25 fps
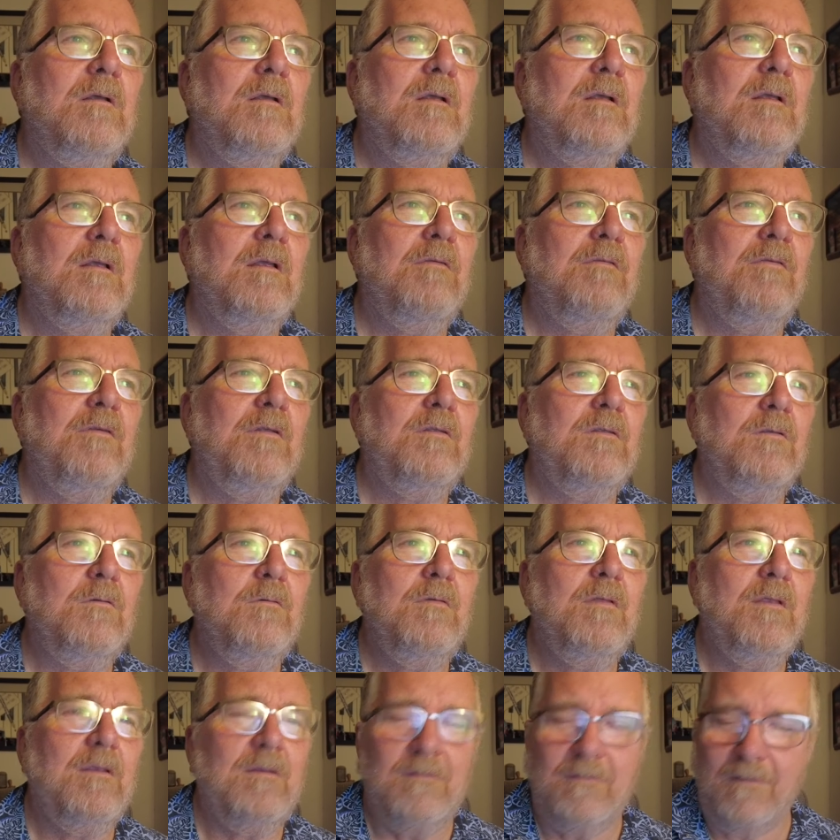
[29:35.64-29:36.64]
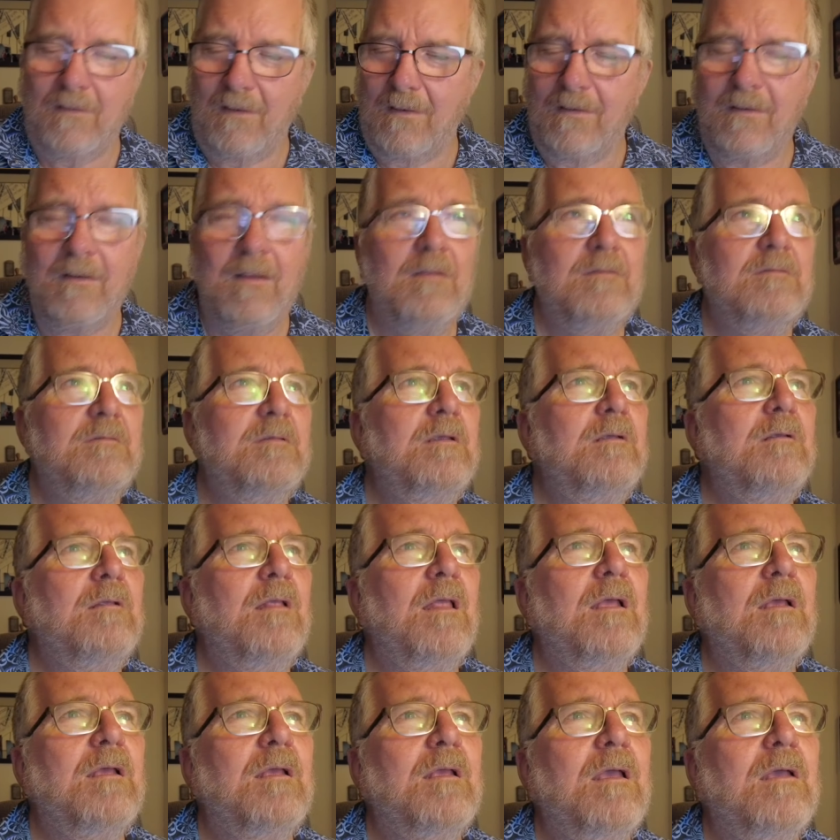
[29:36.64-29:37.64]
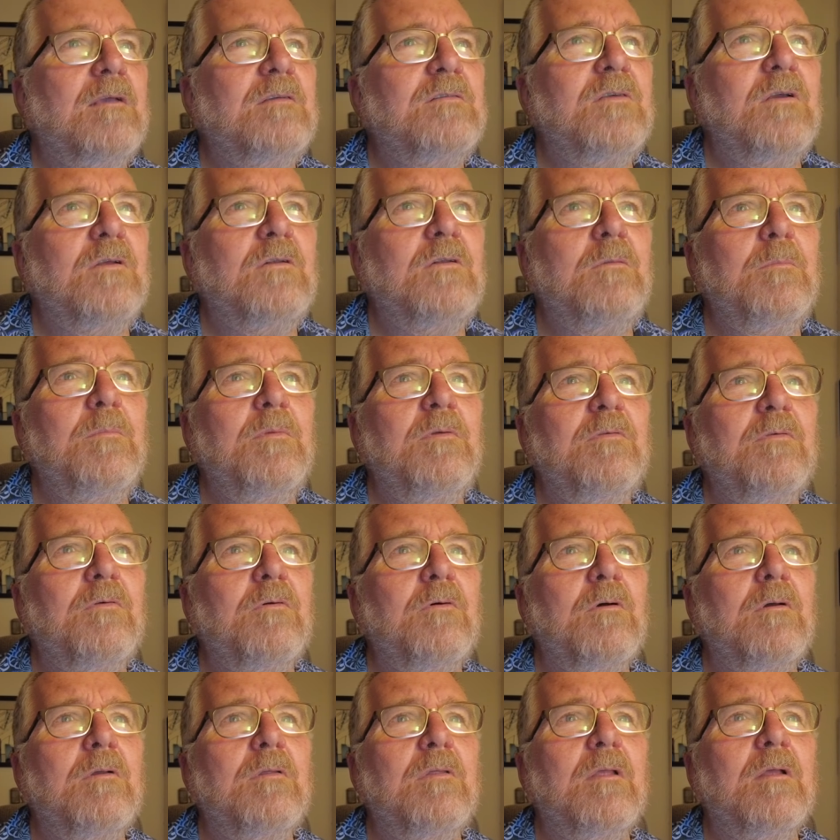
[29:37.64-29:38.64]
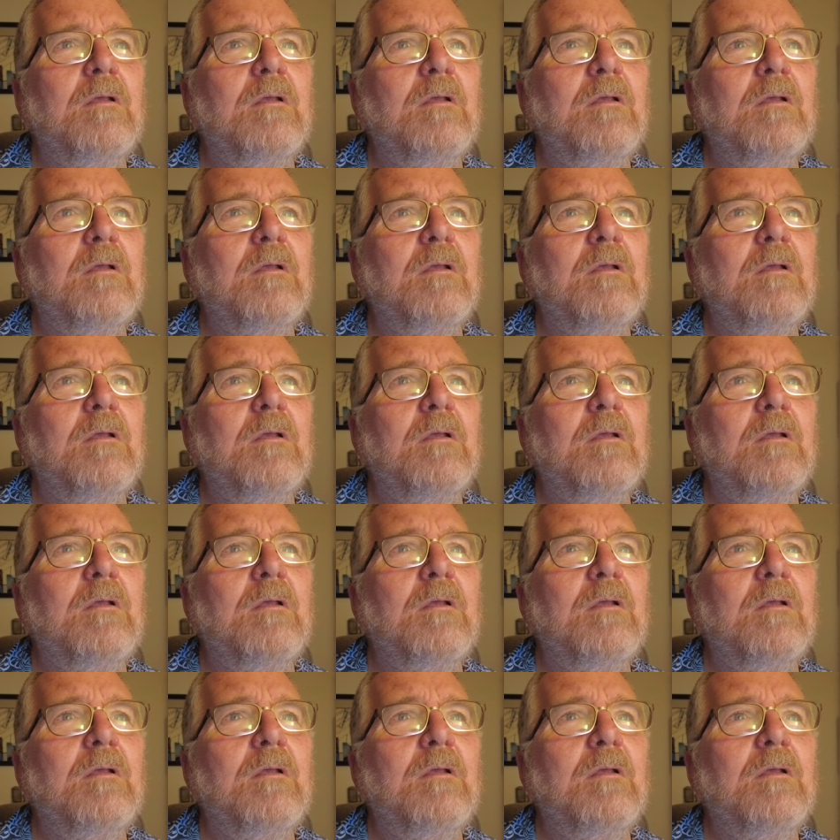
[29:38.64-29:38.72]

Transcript: if you do this, and see, like I showed you before,